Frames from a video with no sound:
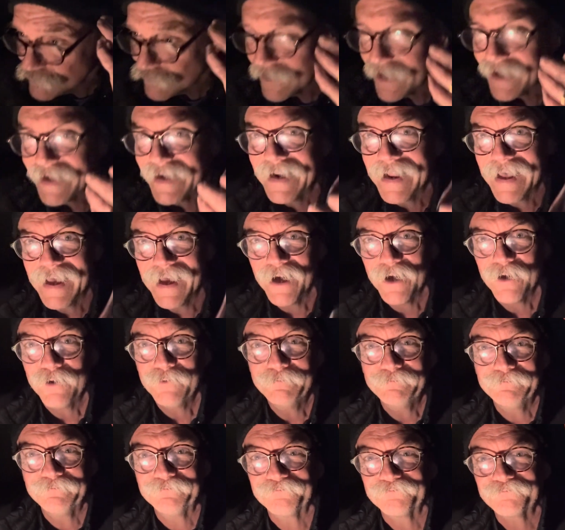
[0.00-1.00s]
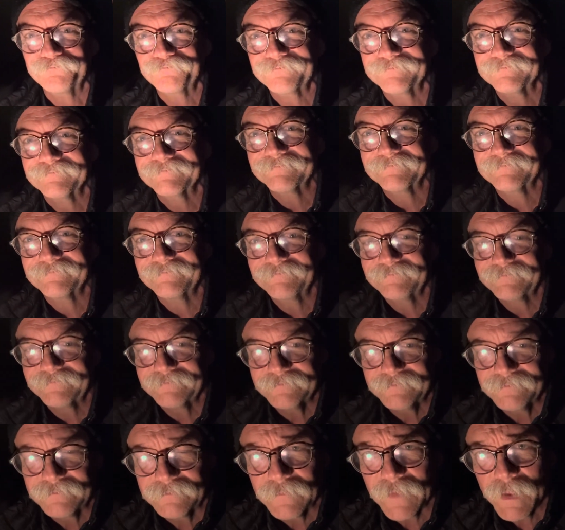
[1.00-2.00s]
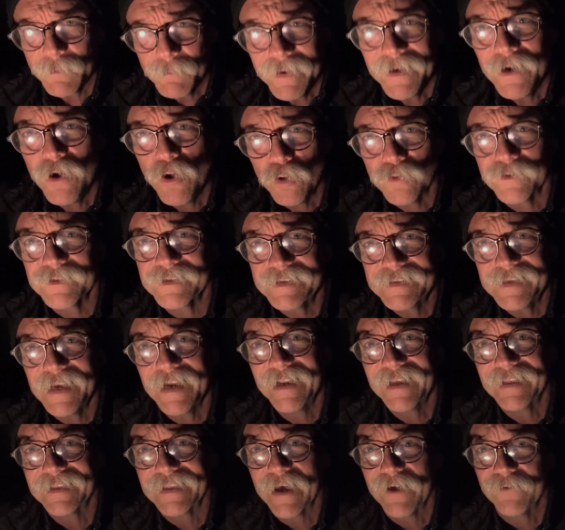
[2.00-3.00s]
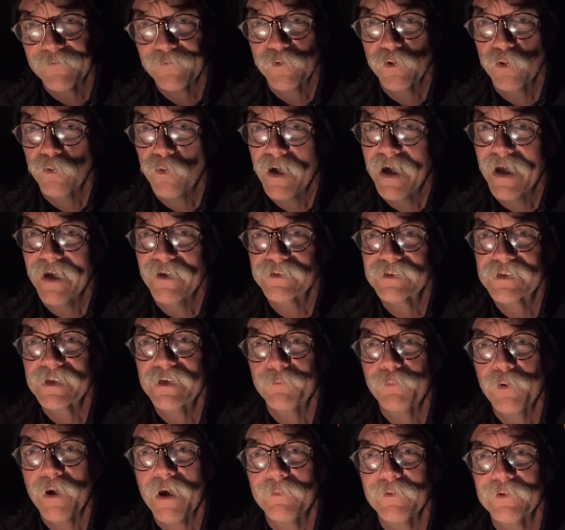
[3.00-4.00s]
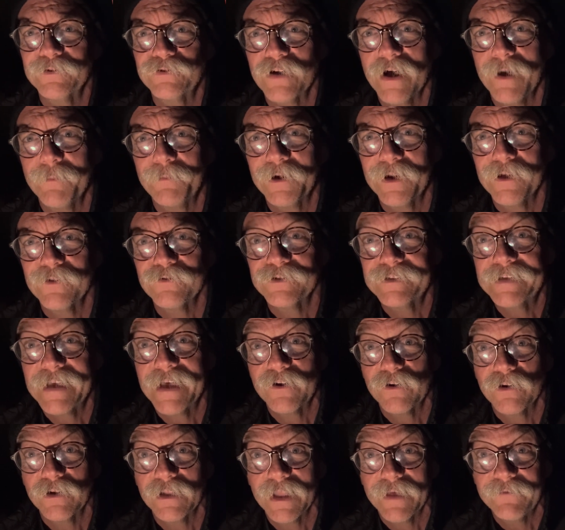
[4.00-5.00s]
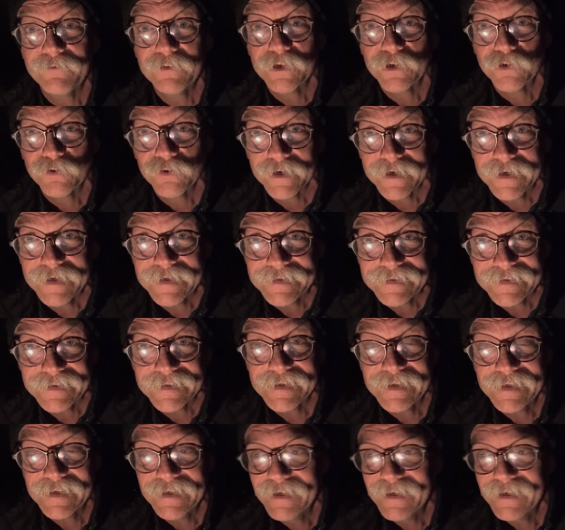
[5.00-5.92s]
right now. Been holding steady at that for a while. It's going to probably drop another 10 or 11 degrees